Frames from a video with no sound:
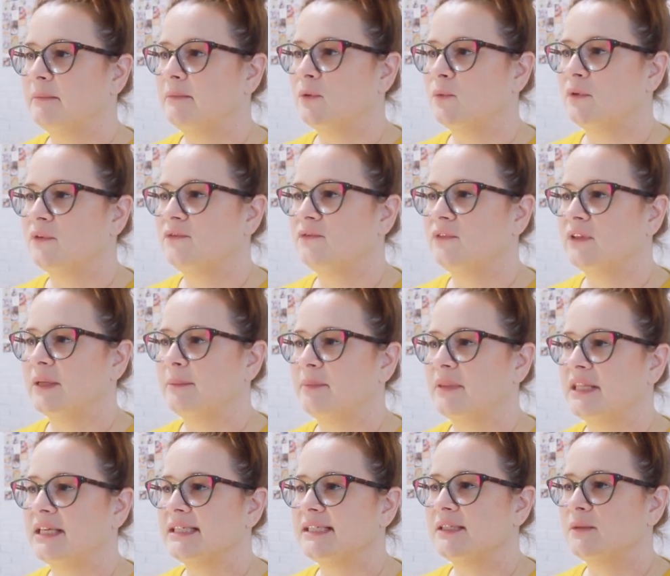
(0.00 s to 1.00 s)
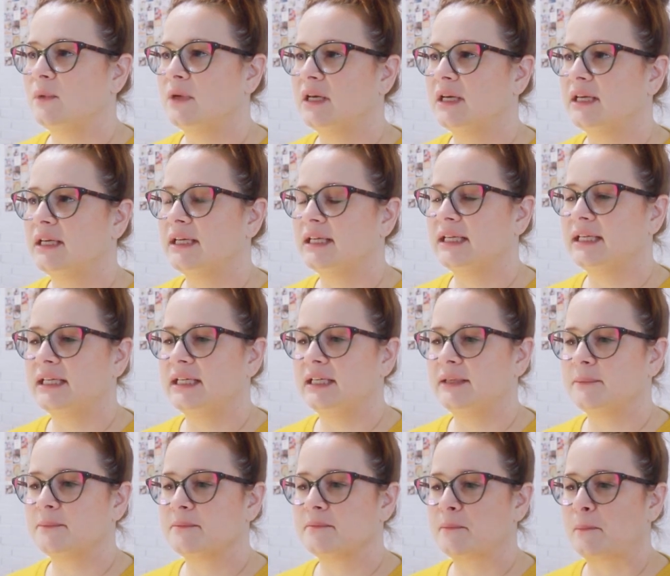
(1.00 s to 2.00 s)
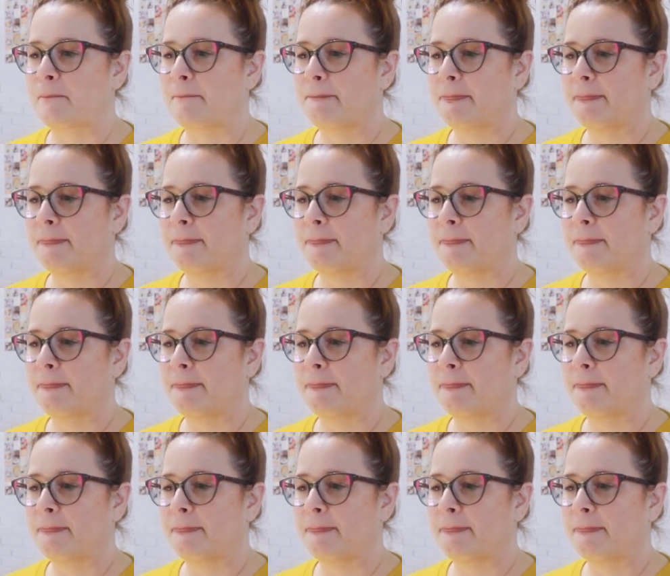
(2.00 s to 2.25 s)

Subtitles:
Maybe we'll flip this one,